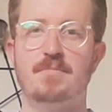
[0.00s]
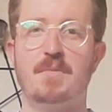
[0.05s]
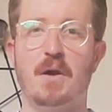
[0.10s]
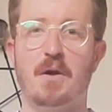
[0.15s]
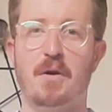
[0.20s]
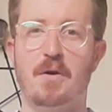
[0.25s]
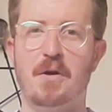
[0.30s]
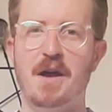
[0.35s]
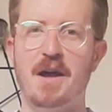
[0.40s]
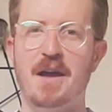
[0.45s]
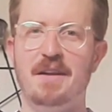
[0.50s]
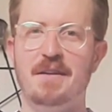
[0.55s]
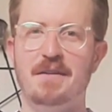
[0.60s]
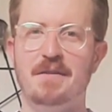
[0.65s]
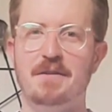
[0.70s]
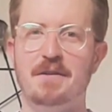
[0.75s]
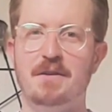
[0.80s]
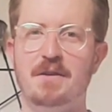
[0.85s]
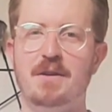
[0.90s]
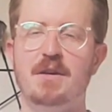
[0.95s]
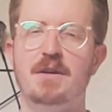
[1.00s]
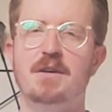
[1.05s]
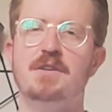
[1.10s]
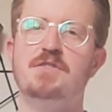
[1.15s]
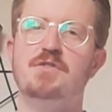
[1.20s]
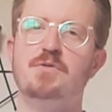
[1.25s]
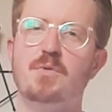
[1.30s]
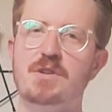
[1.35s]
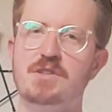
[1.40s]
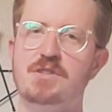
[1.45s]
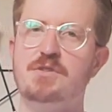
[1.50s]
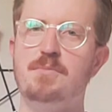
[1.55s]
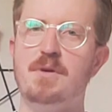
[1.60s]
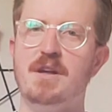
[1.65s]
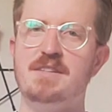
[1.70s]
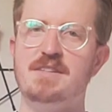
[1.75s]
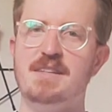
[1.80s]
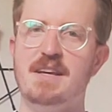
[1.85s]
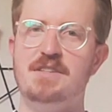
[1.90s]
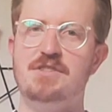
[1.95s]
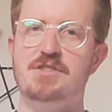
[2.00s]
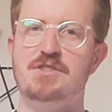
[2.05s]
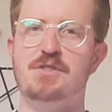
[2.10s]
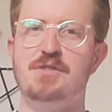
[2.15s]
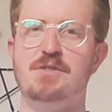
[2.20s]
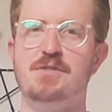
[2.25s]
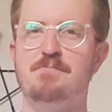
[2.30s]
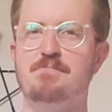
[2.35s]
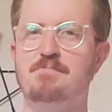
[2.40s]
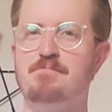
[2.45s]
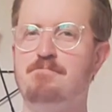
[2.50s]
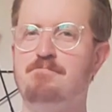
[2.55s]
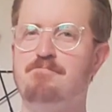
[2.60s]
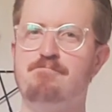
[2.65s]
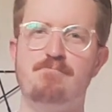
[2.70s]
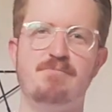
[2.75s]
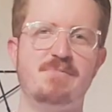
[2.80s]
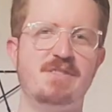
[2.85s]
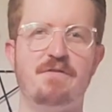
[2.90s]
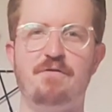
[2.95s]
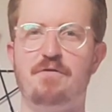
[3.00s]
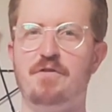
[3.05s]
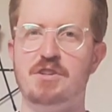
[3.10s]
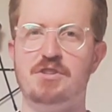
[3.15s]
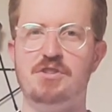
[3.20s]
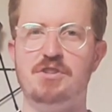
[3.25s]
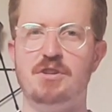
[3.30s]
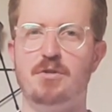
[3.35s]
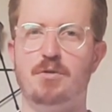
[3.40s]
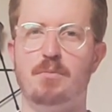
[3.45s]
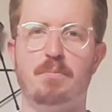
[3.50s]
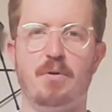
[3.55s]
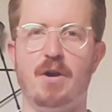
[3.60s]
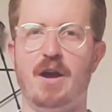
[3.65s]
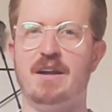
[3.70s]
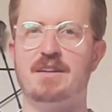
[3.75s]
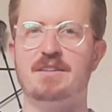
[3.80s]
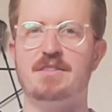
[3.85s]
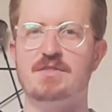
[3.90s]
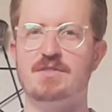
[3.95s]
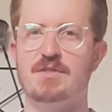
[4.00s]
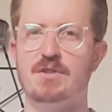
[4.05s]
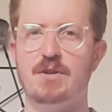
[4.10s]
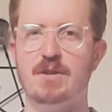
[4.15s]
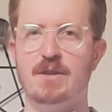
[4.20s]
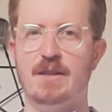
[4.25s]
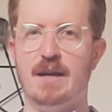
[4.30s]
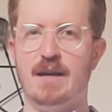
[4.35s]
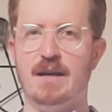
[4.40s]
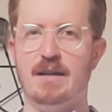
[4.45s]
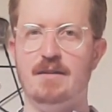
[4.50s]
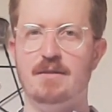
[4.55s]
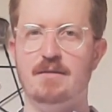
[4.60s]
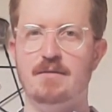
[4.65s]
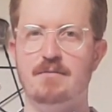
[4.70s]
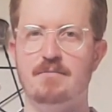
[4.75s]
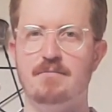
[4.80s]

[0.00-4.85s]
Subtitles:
All right, so what does your meditation definition or practice look like?